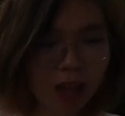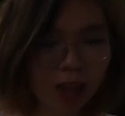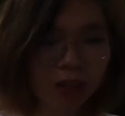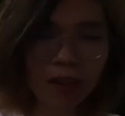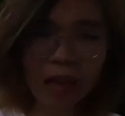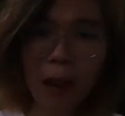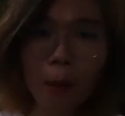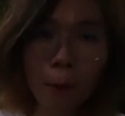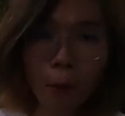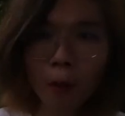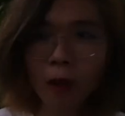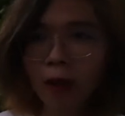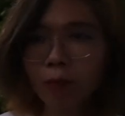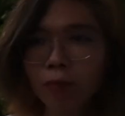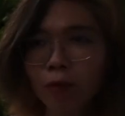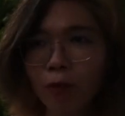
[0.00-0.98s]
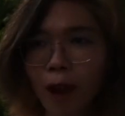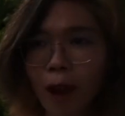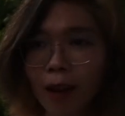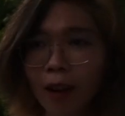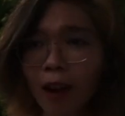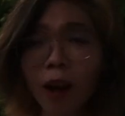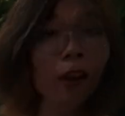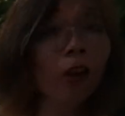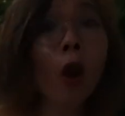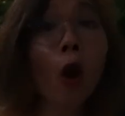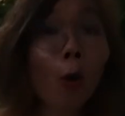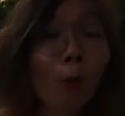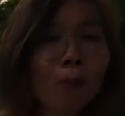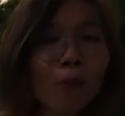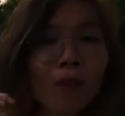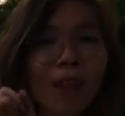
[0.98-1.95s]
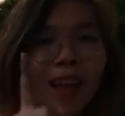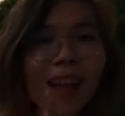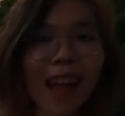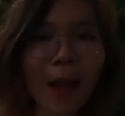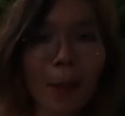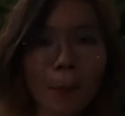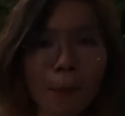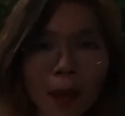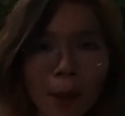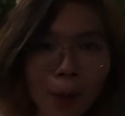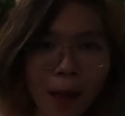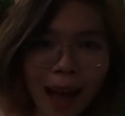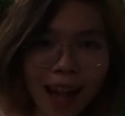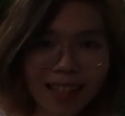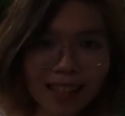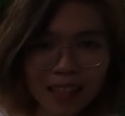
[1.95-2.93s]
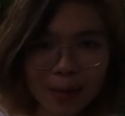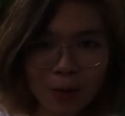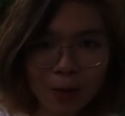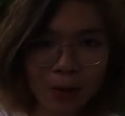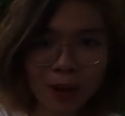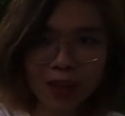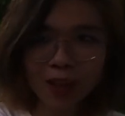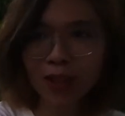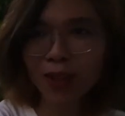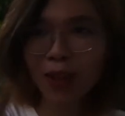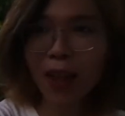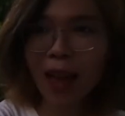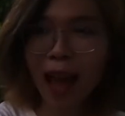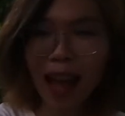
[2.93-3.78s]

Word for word: to the airport, crying a lot, and oh, I passed the immigration.